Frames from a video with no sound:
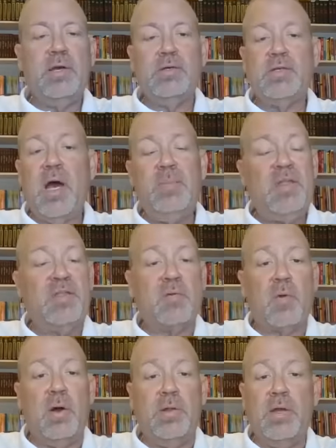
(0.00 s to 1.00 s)
He goes, I'd be
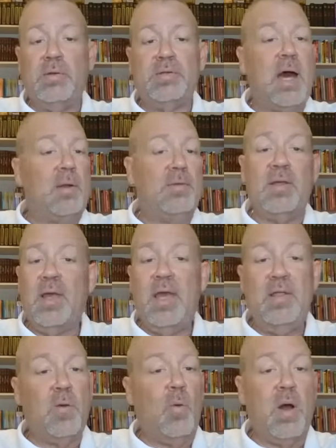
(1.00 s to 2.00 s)
thrilled. He goes, I don't think
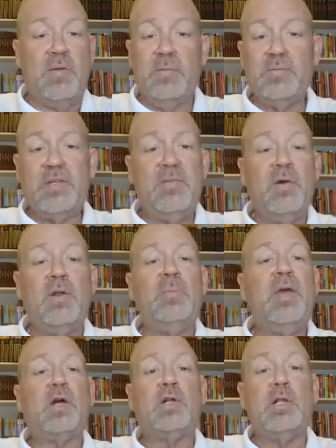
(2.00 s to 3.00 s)
either one of them is even going
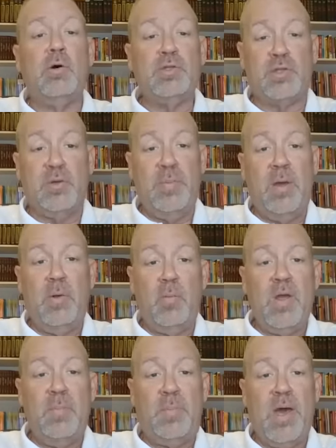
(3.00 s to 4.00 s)
to be close to me
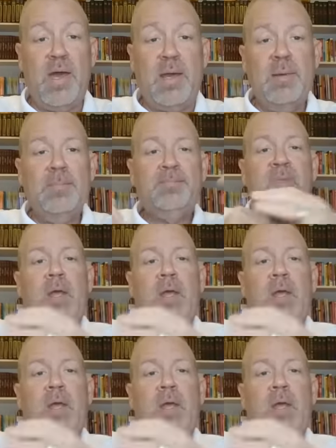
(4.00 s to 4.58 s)
when we pick.